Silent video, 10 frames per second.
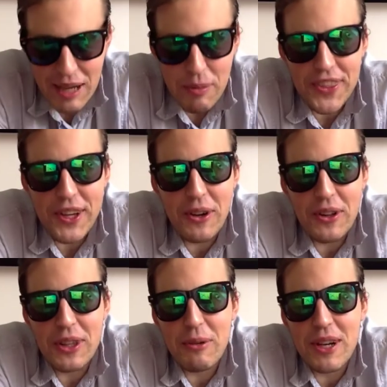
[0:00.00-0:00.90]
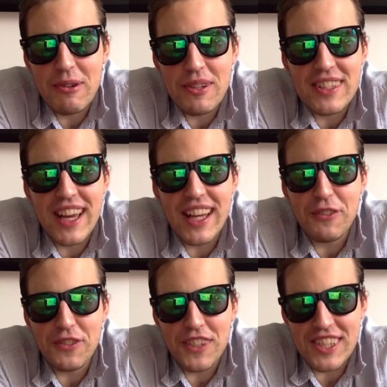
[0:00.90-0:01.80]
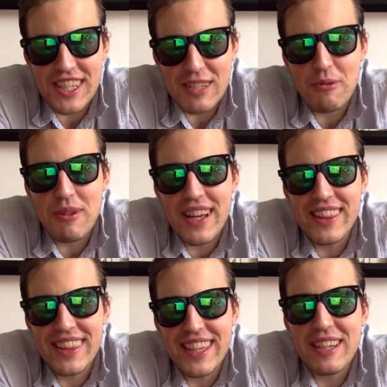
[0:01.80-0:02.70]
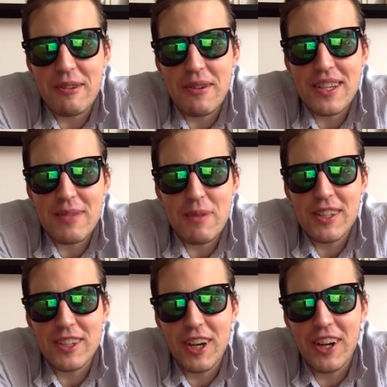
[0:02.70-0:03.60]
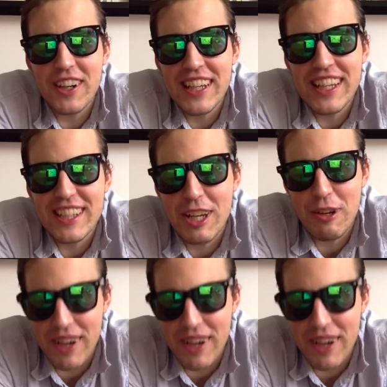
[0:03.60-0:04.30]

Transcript: but the only one who is not a fish is Wendy, who has been turned into